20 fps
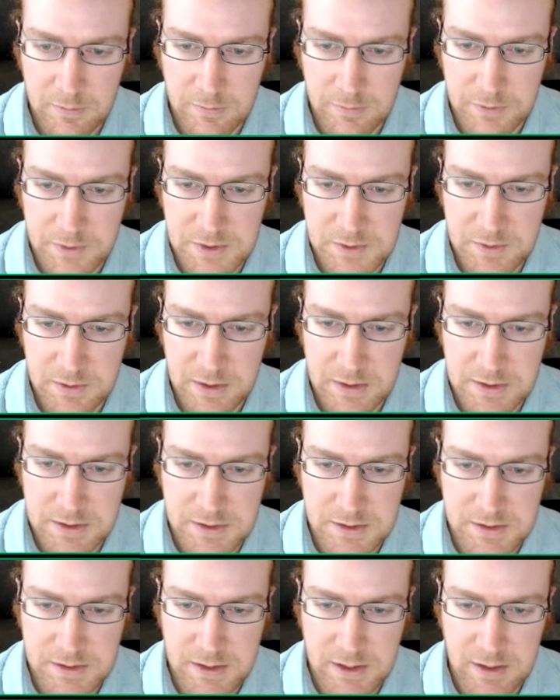This one
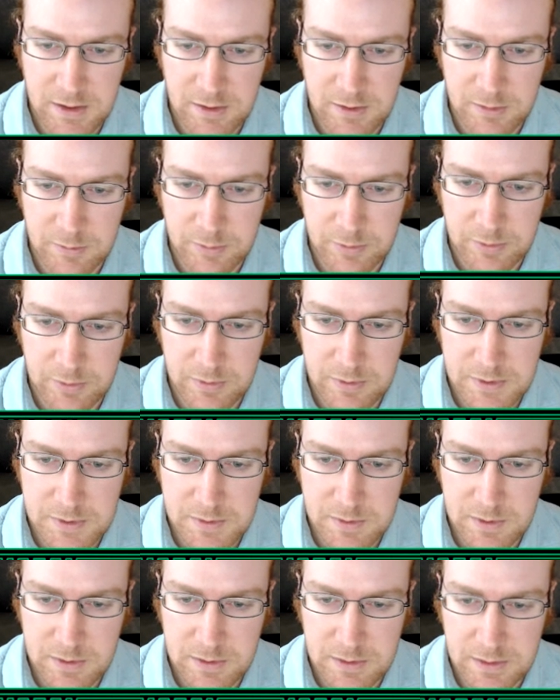actually doesn't help. This
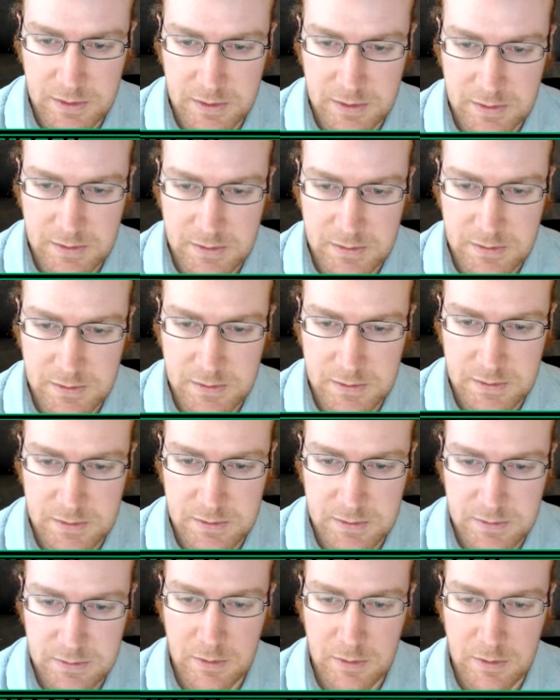one
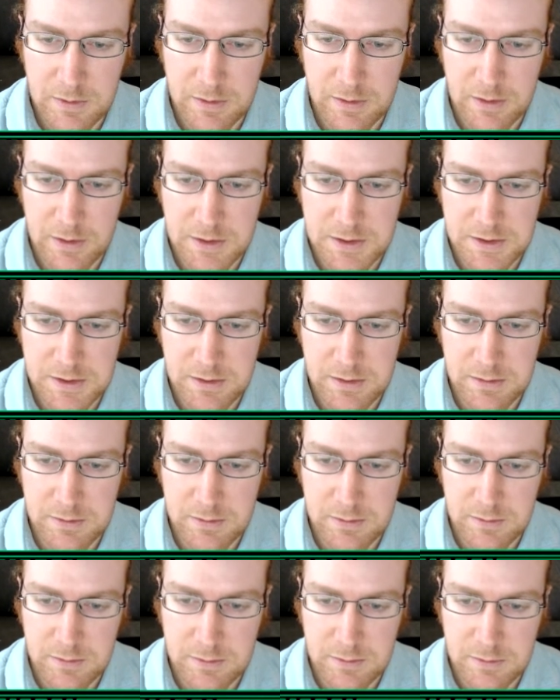does. Yeah, actually.
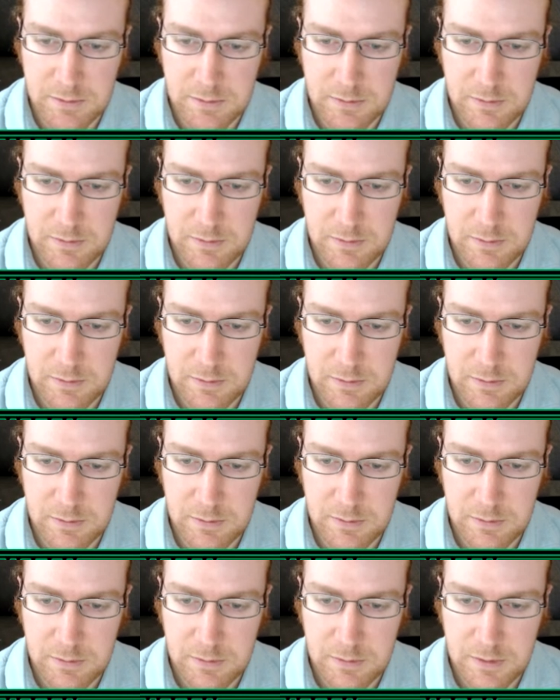
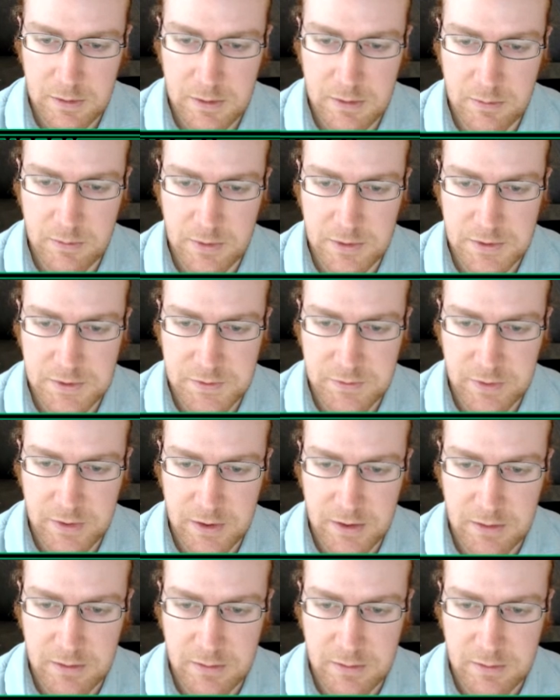Either one is
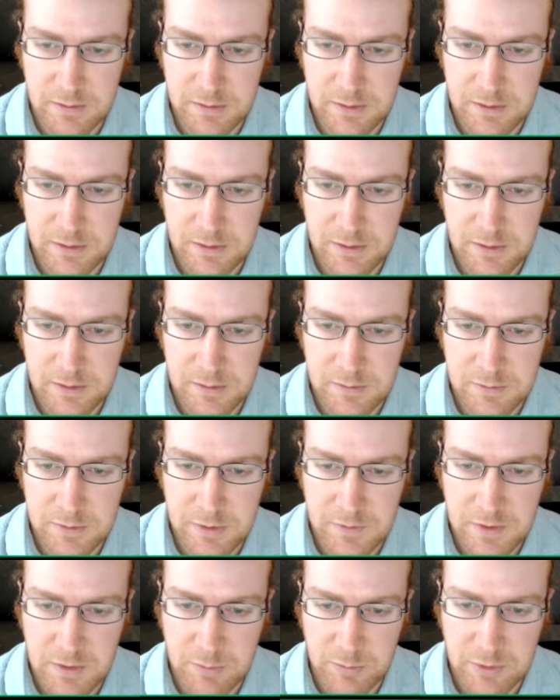fine. Do I
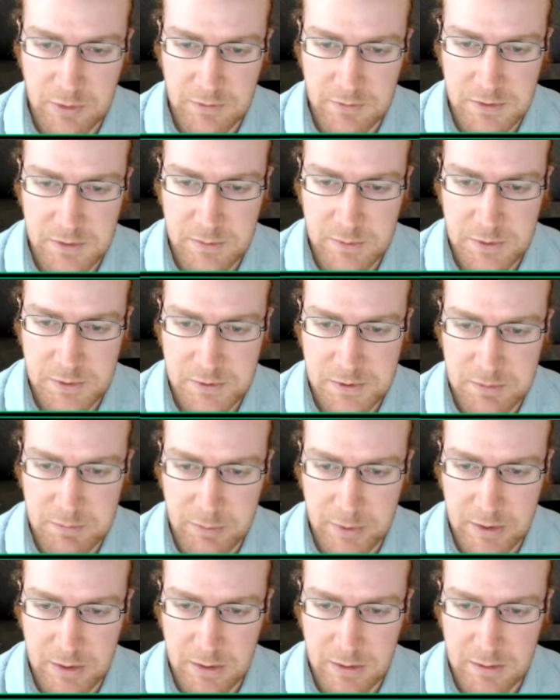have any preference? Which one's
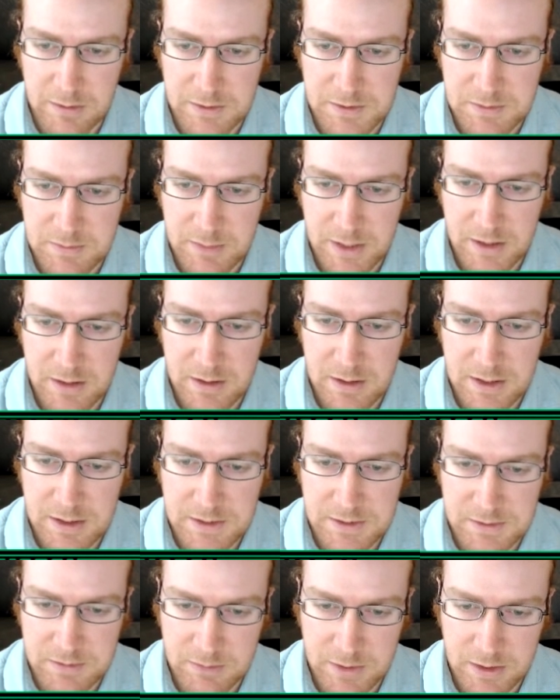better? Does it matter? It
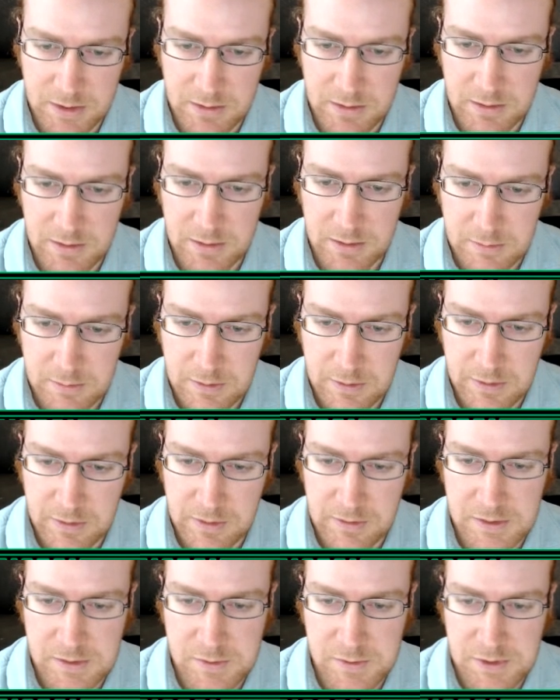doesn't matter. I
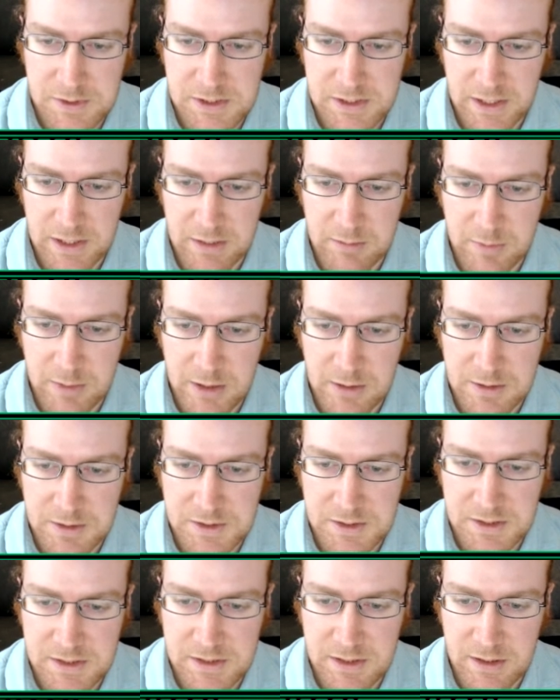think this one's slightly better
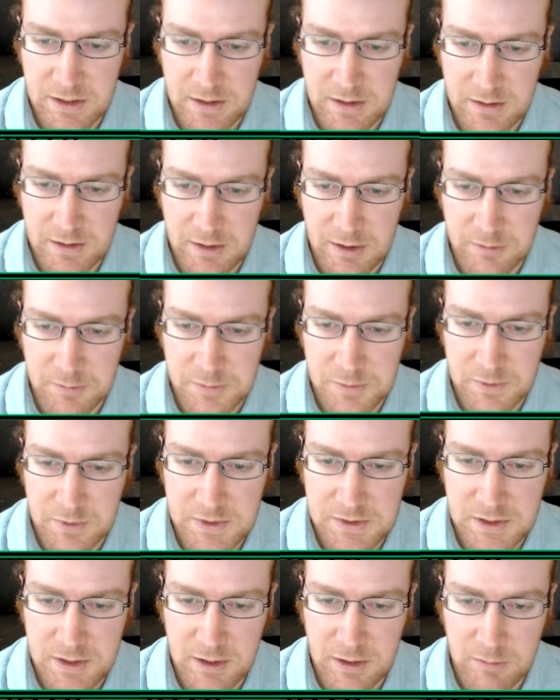just because of that. It helps with
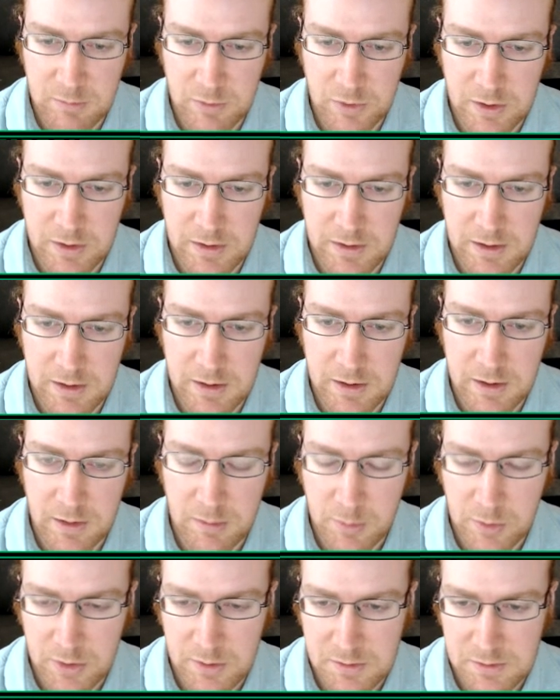this cutting point and that
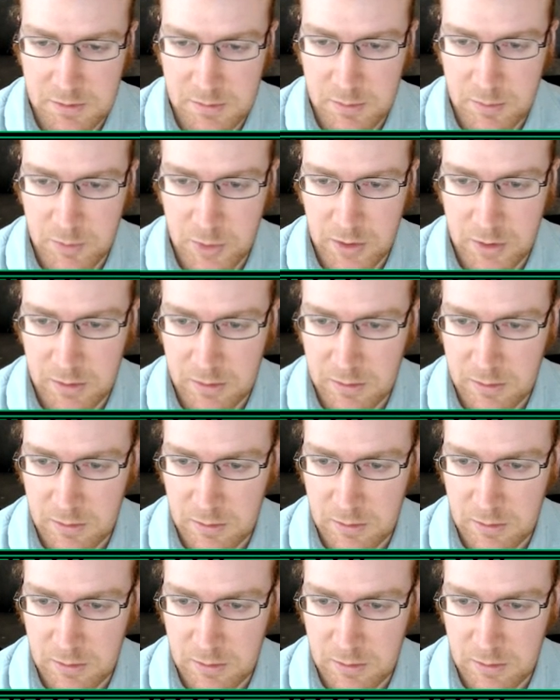cutting point a little bit more.